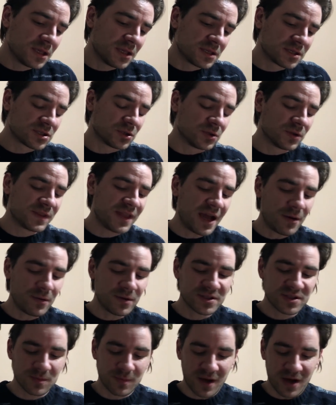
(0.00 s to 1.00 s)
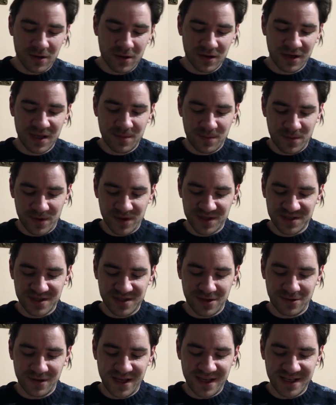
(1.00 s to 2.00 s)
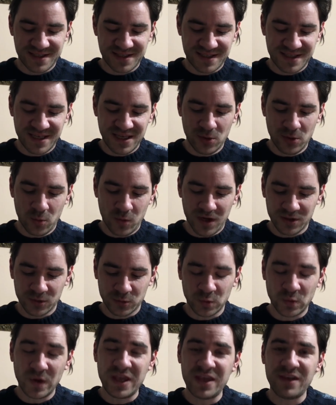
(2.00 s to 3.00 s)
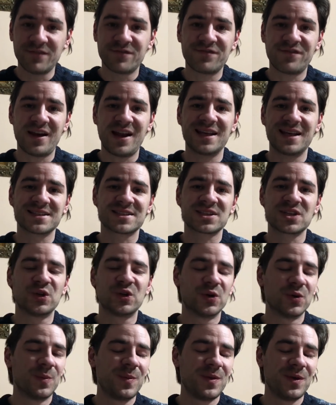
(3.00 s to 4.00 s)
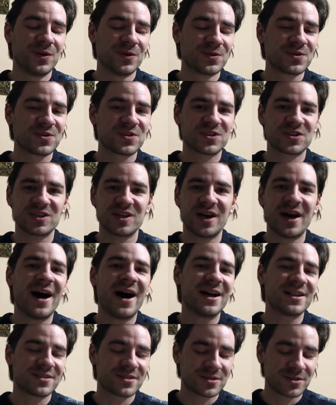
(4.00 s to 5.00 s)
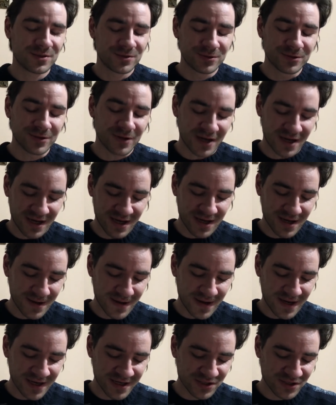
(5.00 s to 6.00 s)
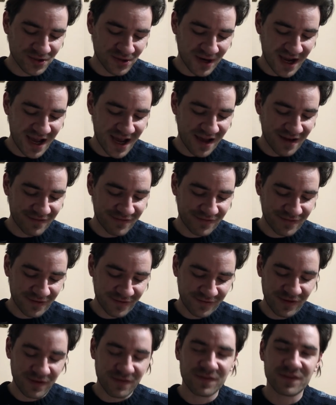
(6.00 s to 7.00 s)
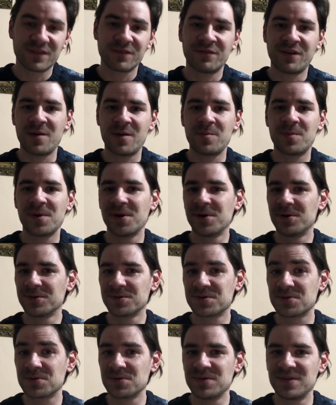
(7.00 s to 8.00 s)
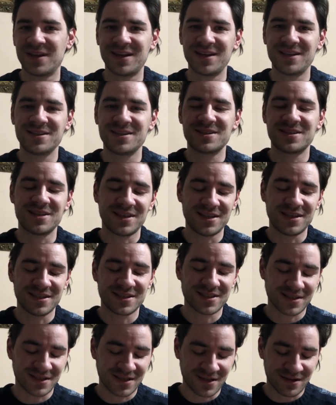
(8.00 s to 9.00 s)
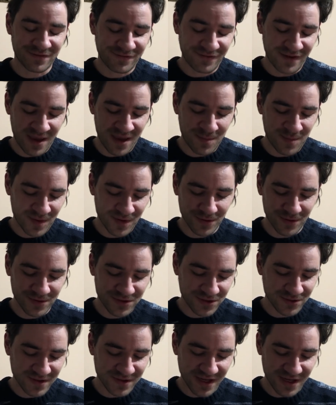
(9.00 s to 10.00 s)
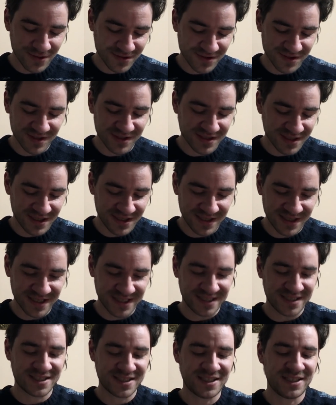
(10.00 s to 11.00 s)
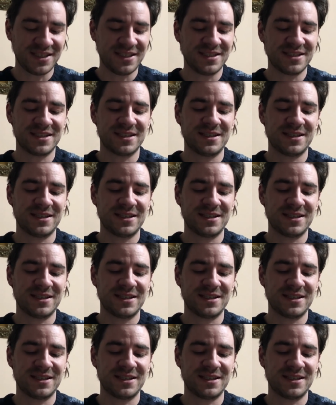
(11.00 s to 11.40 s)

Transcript: So that was about Libras. Now let's see what we fellow Scorpios are to uh, are to have 5th of April to 19th of April 2019.